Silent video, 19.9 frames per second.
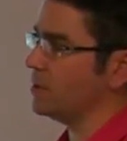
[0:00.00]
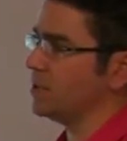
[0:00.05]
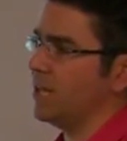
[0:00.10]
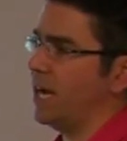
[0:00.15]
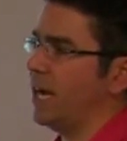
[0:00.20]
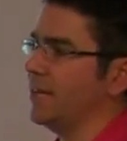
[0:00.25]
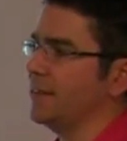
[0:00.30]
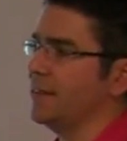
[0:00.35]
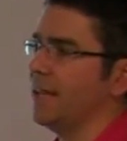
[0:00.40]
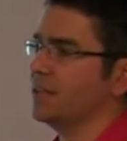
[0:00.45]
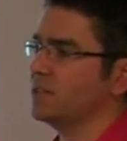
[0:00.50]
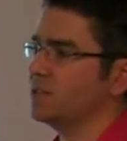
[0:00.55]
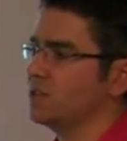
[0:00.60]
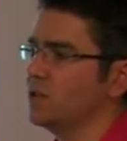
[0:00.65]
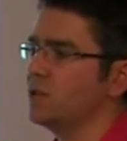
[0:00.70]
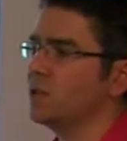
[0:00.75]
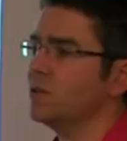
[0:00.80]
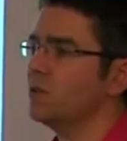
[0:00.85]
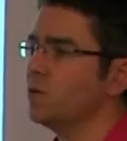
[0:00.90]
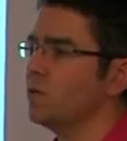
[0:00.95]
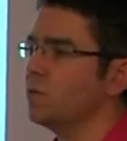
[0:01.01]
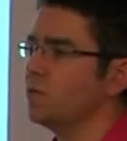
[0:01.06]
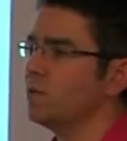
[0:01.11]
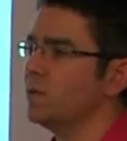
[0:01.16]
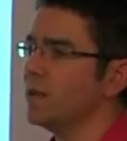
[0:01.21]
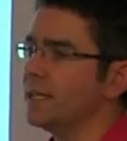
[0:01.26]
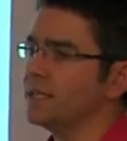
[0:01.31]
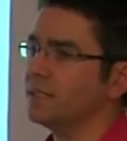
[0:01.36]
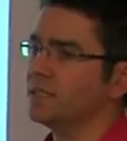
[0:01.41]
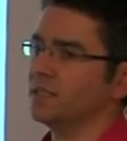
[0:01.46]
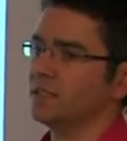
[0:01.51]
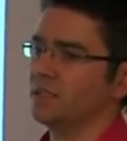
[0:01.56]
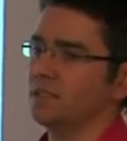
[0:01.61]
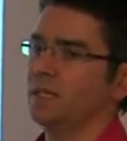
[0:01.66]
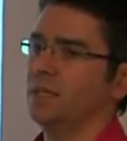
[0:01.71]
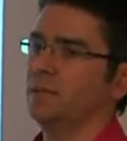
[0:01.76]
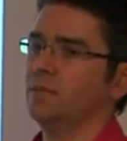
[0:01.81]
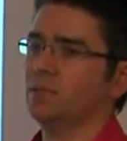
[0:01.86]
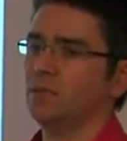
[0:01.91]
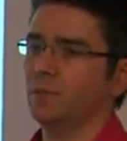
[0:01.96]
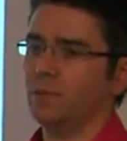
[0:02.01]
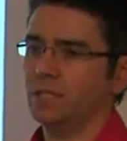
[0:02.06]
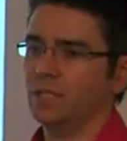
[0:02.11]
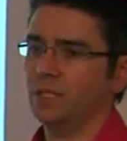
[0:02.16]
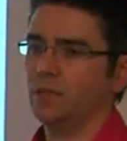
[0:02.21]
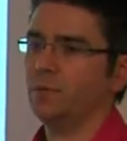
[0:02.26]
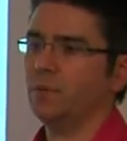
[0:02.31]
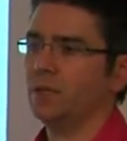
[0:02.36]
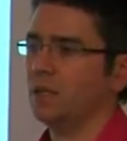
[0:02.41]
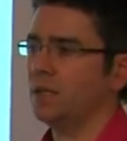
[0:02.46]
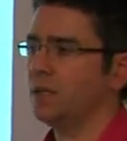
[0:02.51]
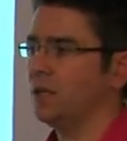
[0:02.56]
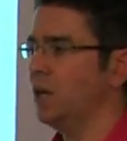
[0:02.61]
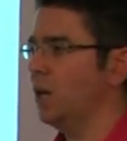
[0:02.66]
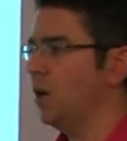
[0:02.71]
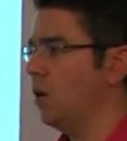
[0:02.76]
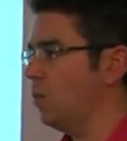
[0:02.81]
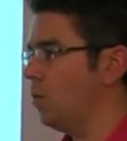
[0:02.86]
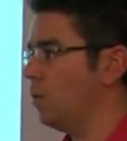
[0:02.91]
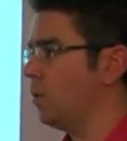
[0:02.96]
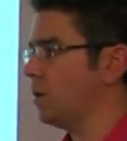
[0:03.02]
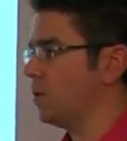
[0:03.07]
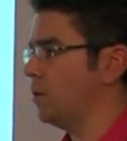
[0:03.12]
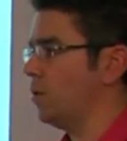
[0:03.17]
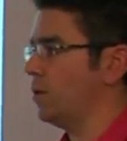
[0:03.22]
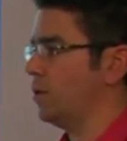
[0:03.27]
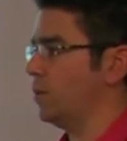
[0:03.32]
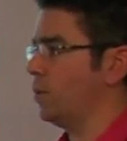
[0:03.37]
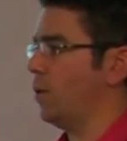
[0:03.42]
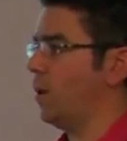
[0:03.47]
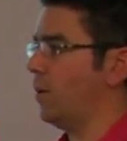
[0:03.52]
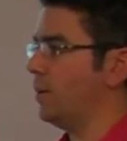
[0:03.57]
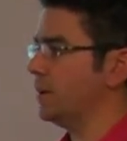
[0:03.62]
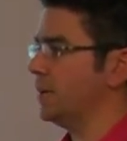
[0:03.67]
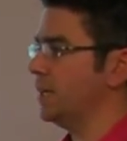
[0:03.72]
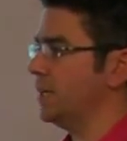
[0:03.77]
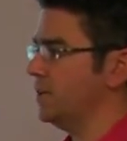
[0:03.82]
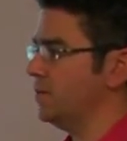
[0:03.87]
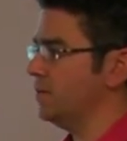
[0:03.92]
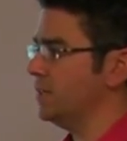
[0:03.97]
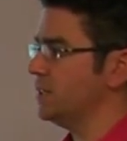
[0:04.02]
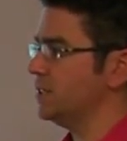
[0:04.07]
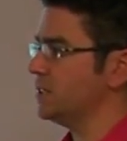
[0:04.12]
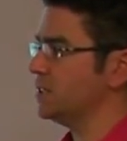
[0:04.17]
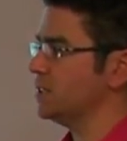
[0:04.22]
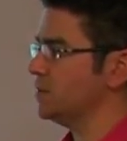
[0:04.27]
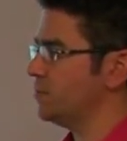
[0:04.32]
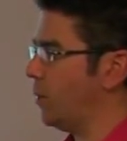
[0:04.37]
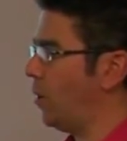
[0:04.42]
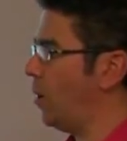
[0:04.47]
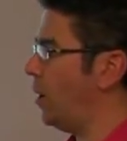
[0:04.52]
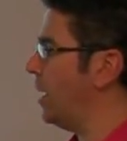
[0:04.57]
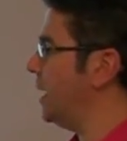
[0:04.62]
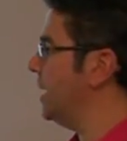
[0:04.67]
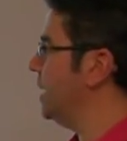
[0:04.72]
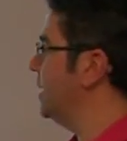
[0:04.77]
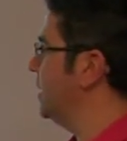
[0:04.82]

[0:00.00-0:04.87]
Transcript: saying that's good at all. That just seems to be typically what a lot of property investors buy.